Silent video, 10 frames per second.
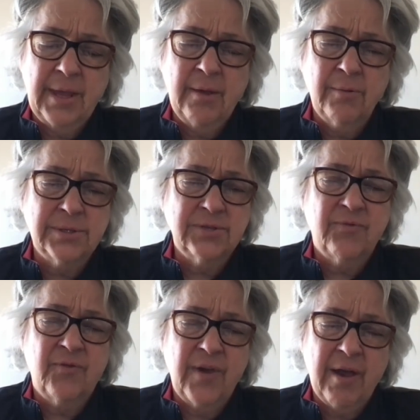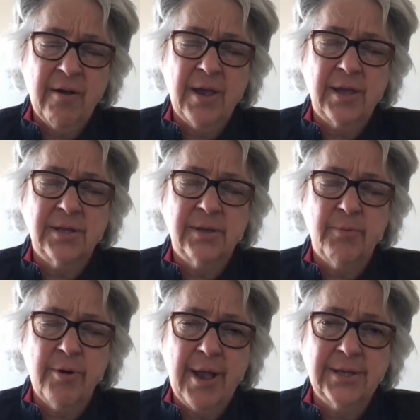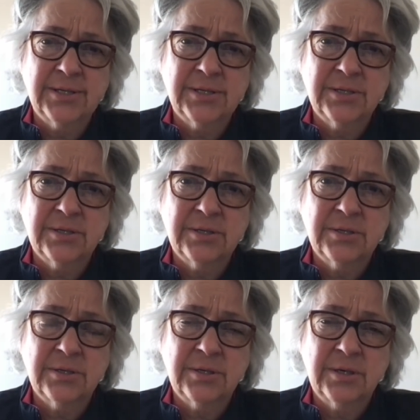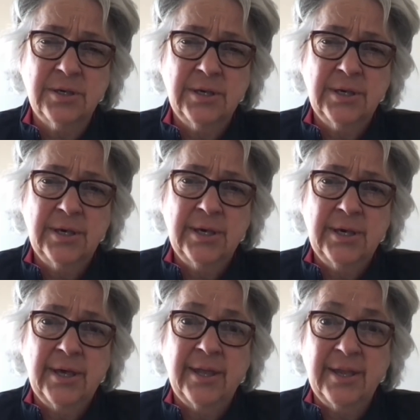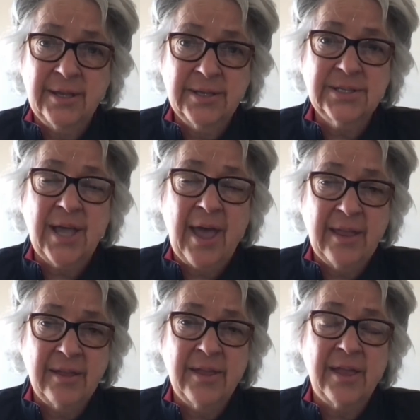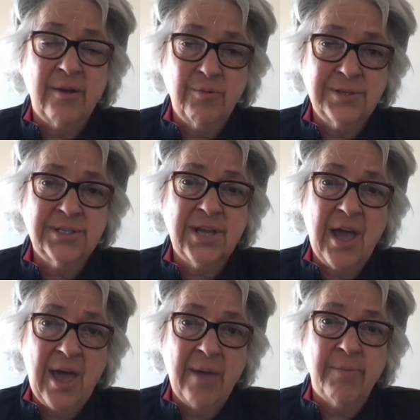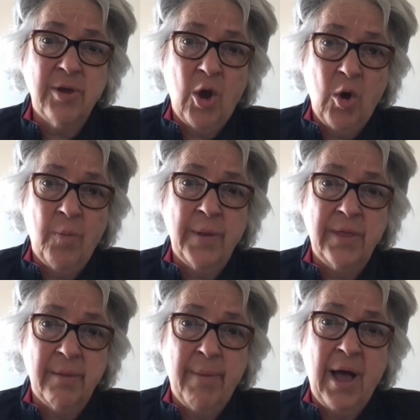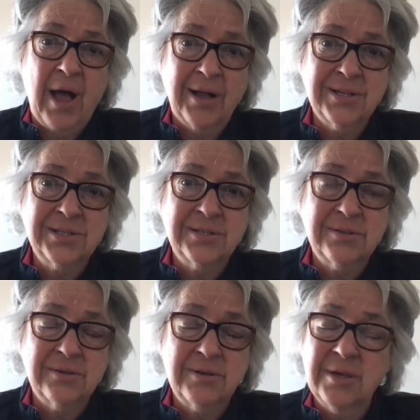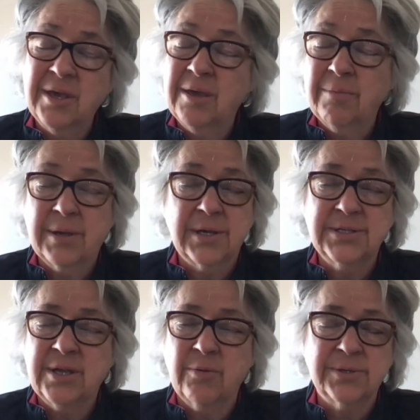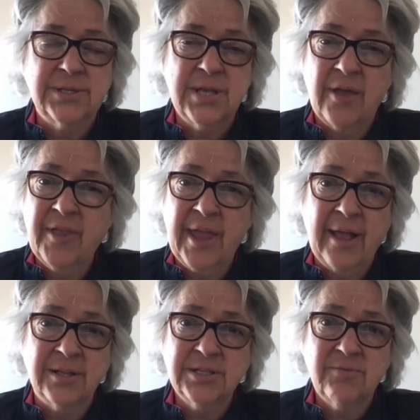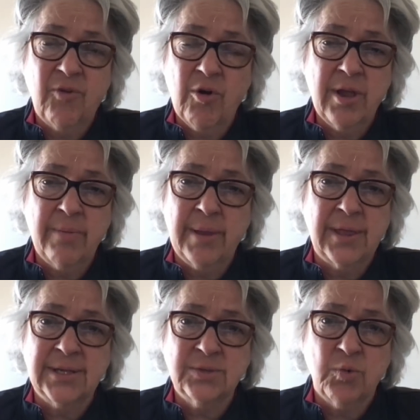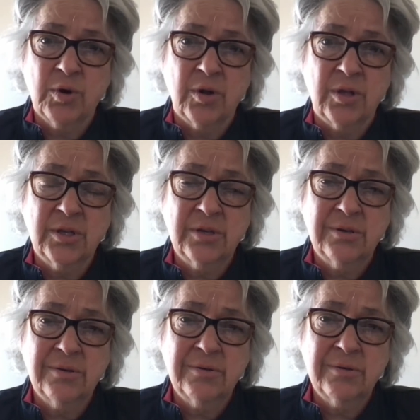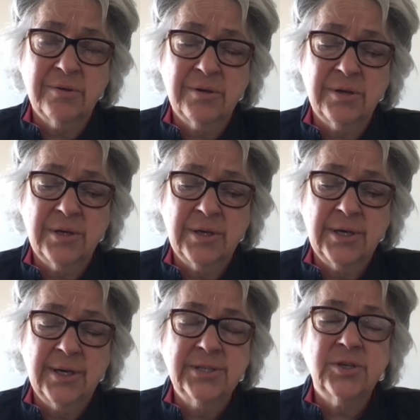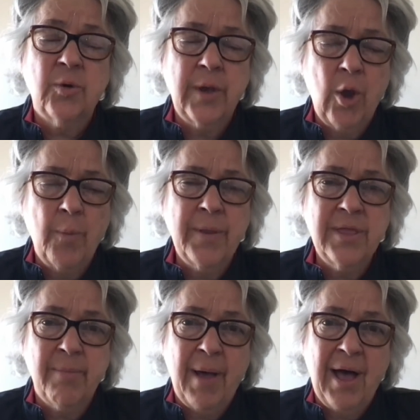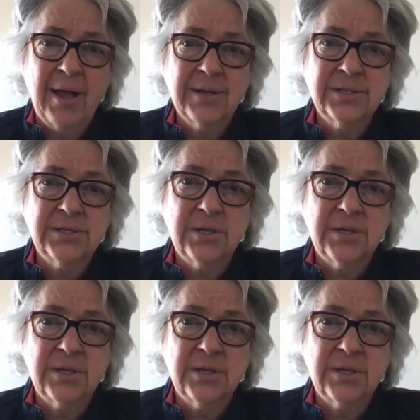he was very depressed. He decided that it was time to open the box because there was nothing else for him in this world. So he opened the box.